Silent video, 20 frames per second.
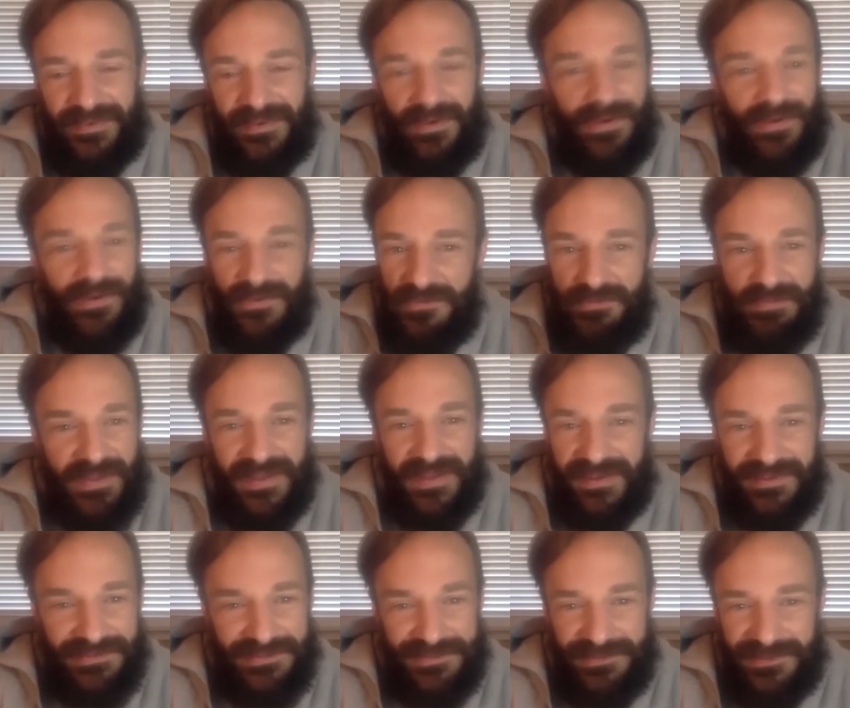All the
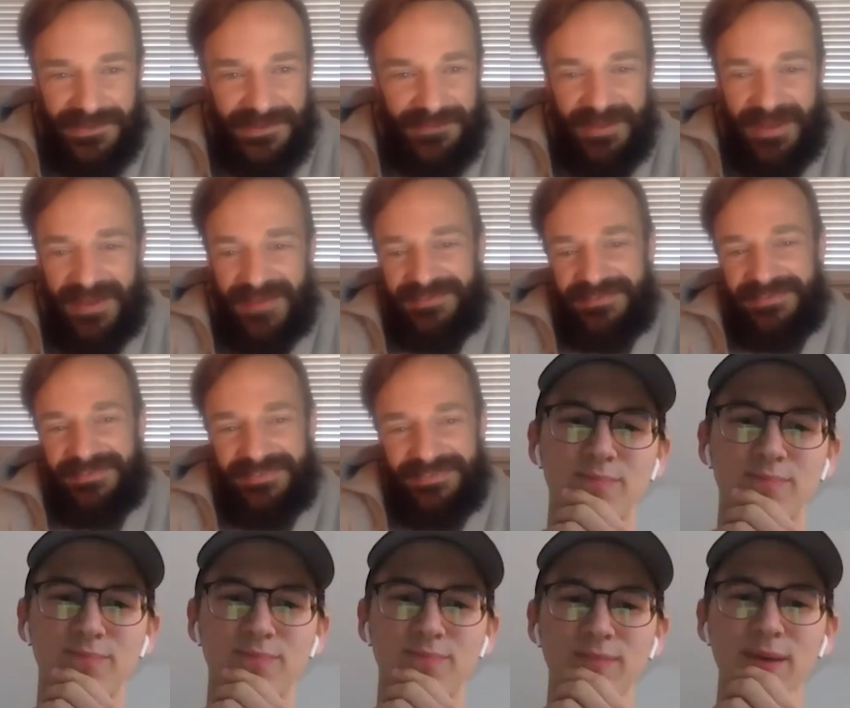Spaghettios you can imagine.
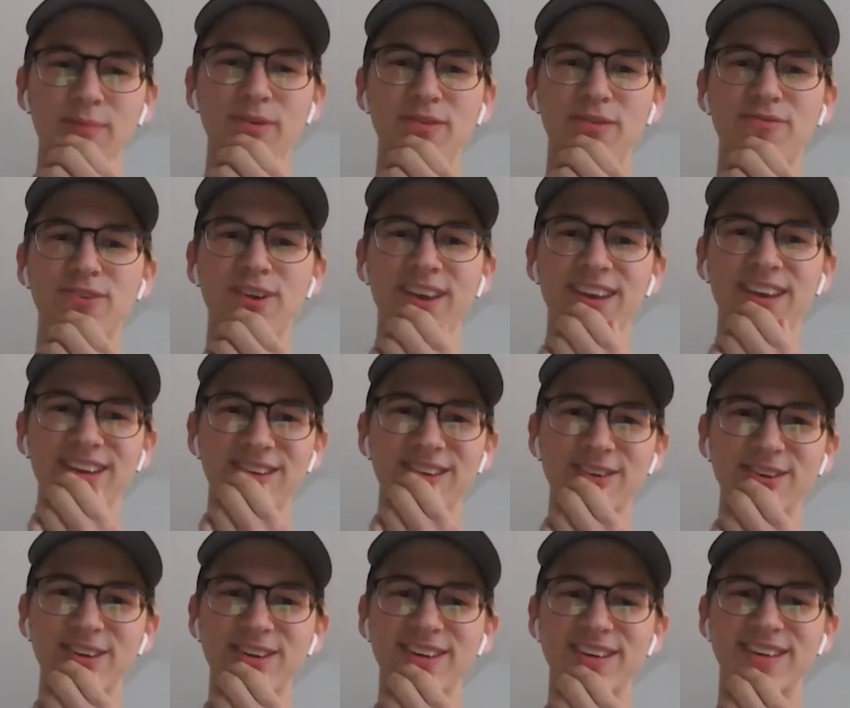Maybe
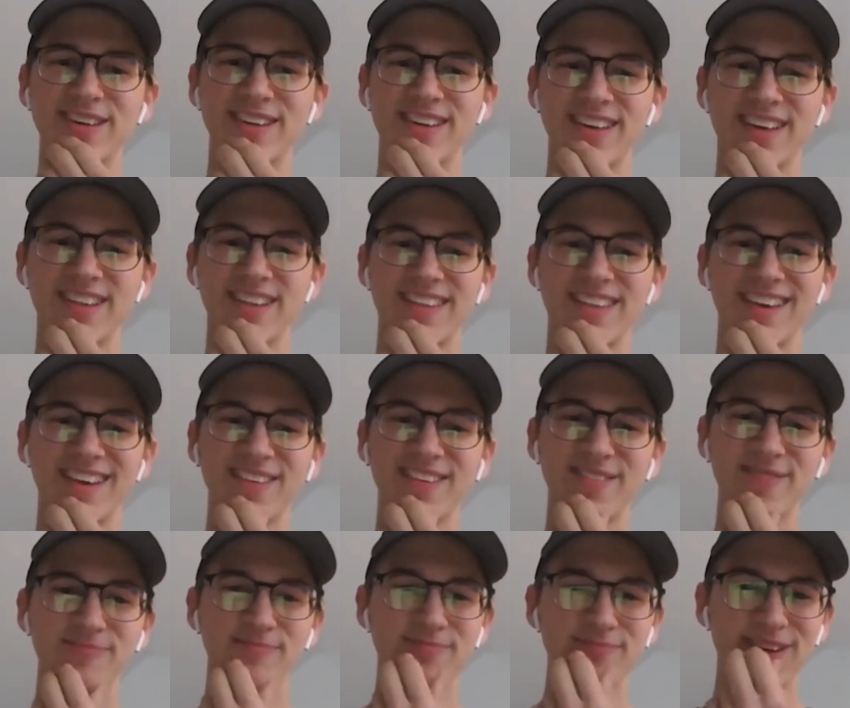Frankenura. I think it's
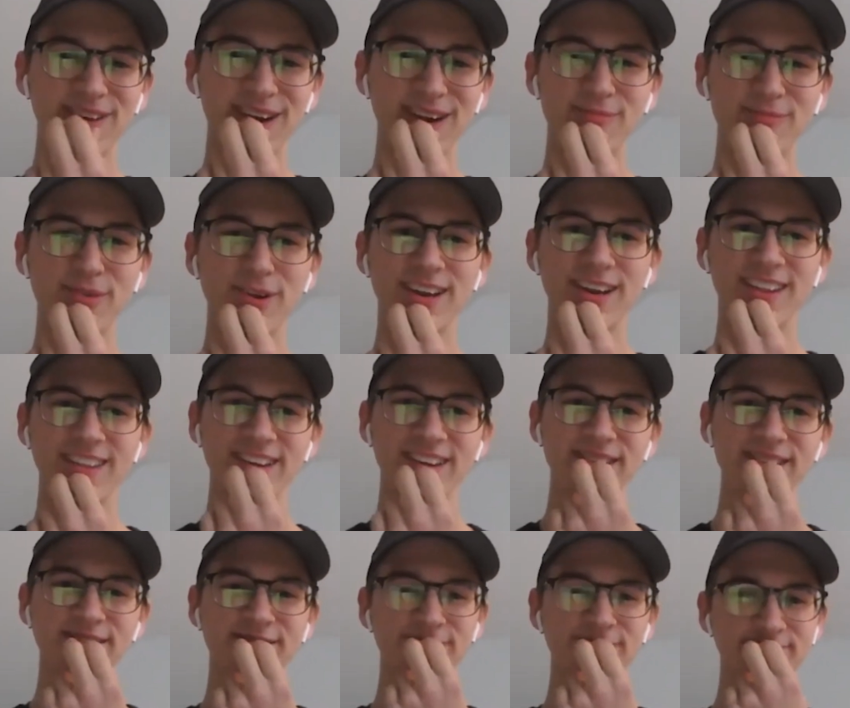very pretty there.